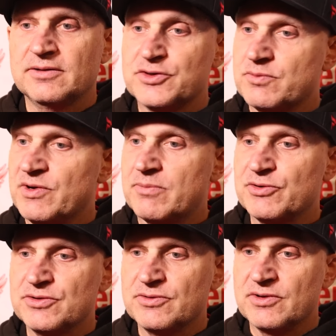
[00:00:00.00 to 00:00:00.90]
This will be an
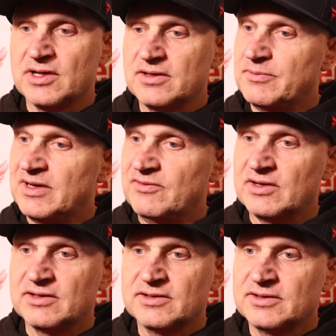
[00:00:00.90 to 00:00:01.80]
opportunity. I mean,
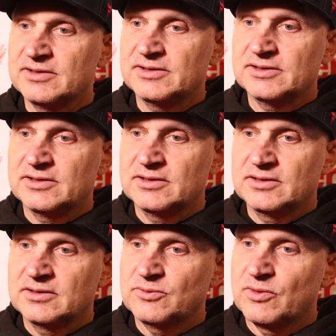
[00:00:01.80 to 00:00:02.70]
even
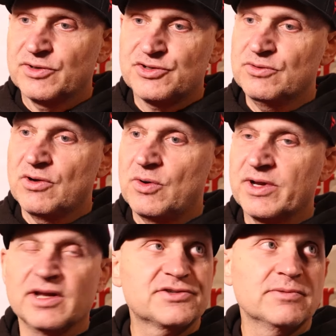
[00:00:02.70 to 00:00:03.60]
we were 2-0
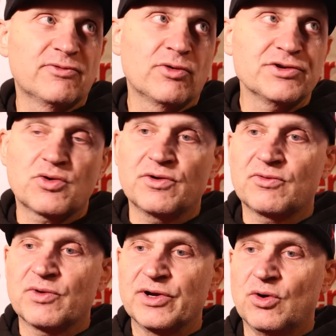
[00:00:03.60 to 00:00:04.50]
against them. We've only scored
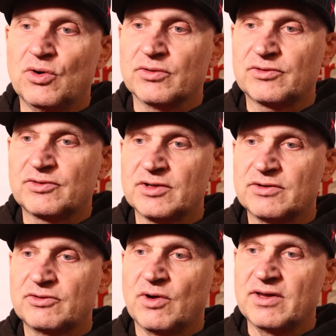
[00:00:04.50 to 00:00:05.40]
3 goals.
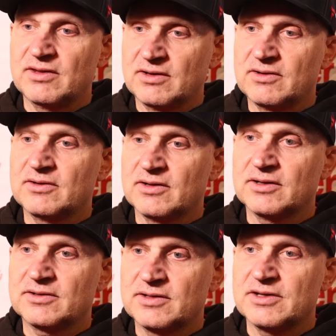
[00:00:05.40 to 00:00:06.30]
So I think
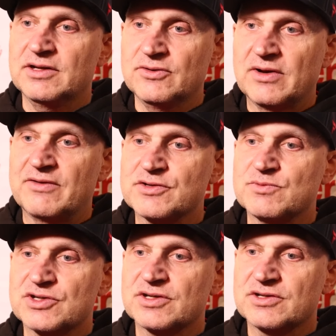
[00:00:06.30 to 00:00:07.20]
to continue to have
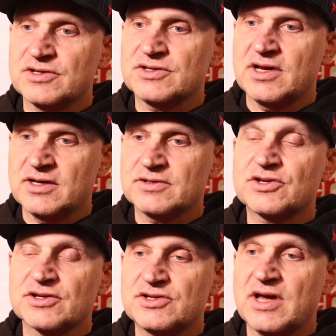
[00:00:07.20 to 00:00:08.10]
some
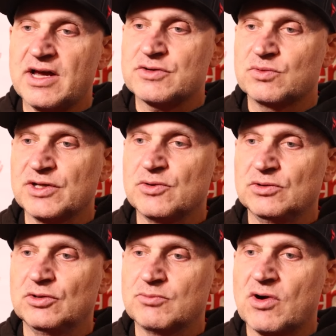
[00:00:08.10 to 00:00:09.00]
success, we'll need to do
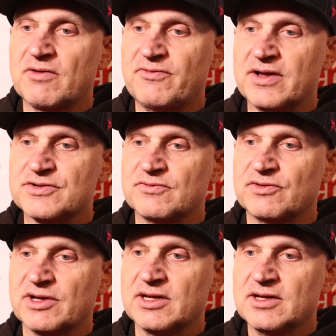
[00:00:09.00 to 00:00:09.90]
a little more
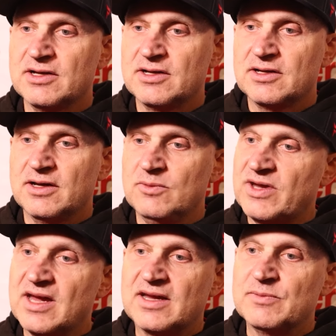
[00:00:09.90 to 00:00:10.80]
offensively. And
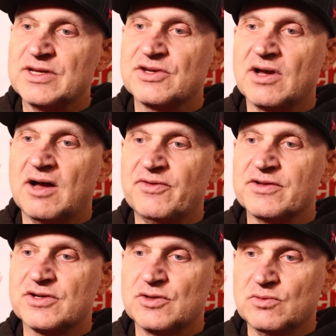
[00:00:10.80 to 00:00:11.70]
we can't give them easy
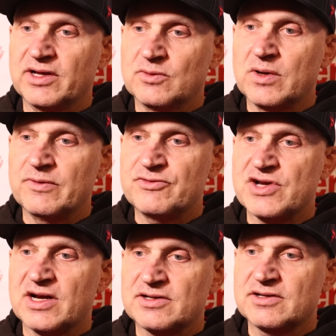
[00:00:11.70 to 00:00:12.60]
offense. I do like the way we've
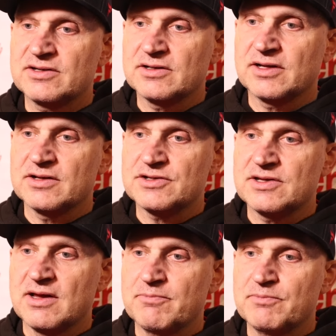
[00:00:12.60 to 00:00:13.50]
checked
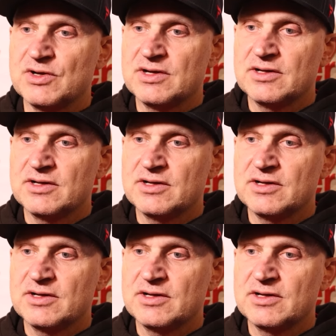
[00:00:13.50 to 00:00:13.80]
against them.